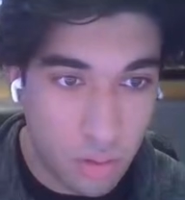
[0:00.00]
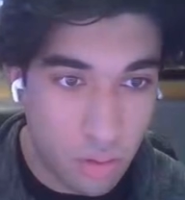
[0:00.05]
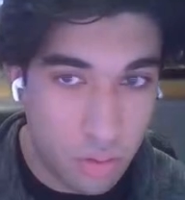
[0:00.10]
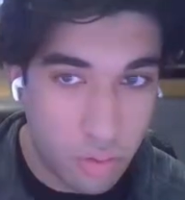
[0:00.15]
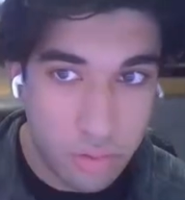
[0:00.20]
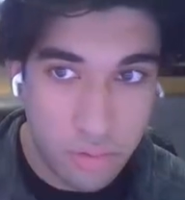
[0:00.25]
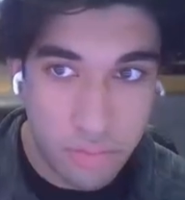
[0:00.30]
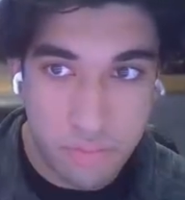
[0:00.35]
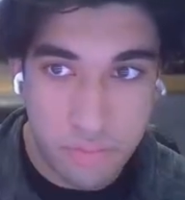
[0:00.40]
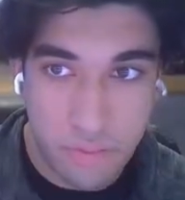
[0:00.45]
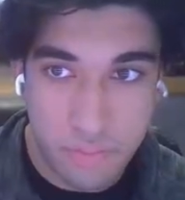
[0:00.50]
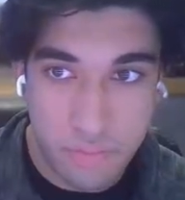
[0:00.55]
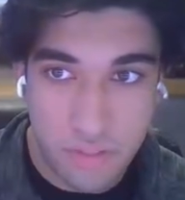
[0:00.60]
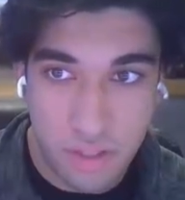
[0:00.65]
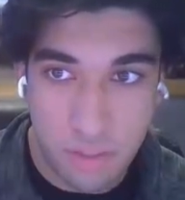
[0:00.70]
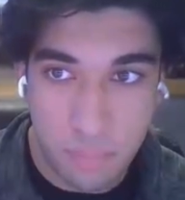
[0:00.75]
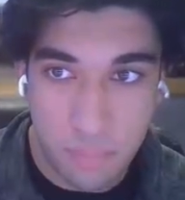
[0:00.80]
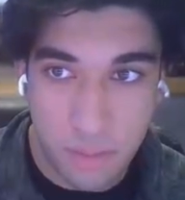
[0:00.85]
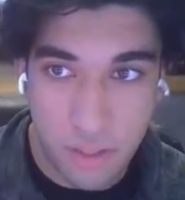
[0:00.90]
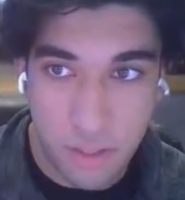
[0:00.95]
on the
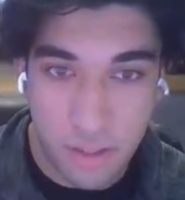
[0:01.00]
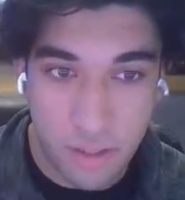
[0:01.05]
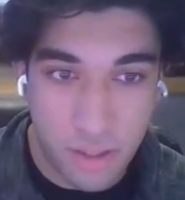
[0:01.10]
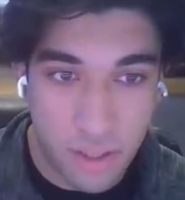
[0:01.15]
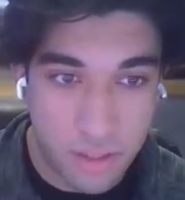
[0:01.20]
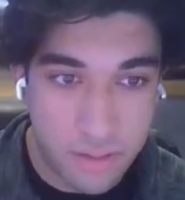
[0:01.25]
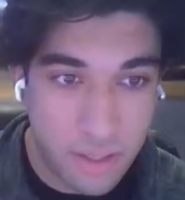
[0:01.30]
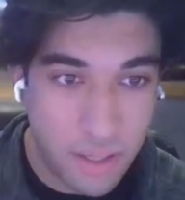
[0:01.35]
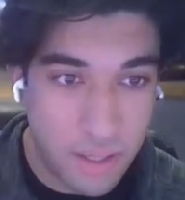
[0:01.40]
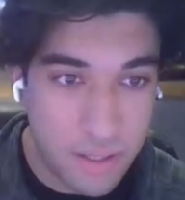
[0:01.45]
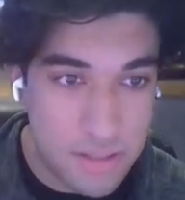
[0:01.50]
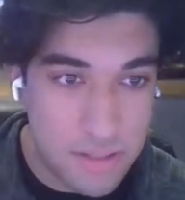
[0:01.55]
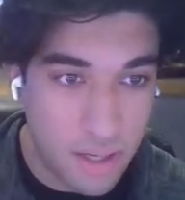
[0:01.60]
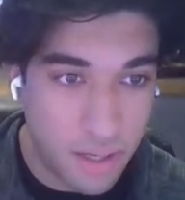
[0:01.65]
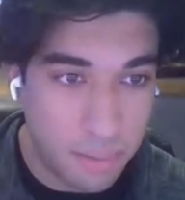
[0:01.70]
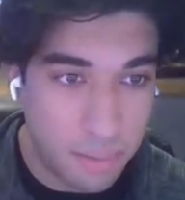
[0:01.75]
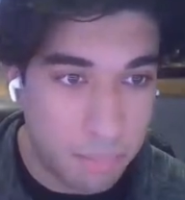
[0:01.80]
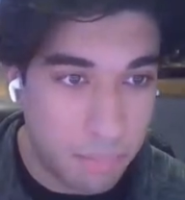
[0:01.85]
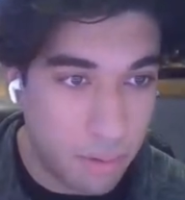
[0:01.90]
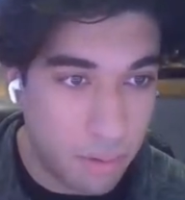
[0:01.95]
15-minute, at that
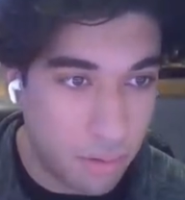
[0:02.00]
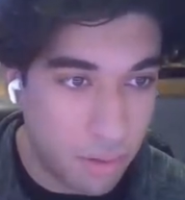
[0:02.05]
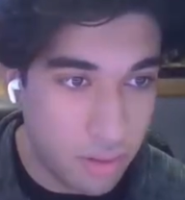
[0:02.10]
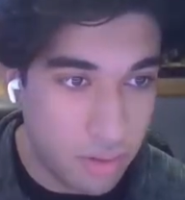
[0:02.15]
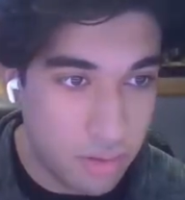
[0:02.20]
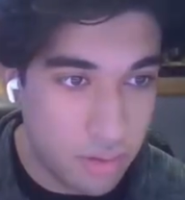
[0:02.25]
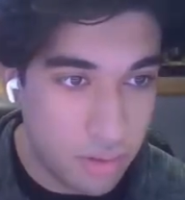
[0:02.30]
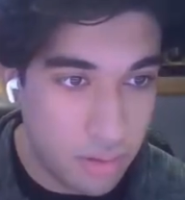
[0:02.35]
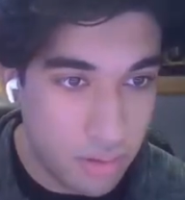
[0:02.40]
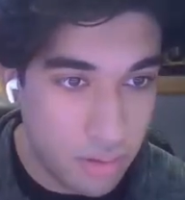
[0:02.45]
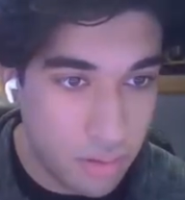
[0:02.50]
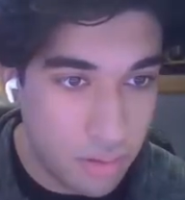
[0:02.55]
time period,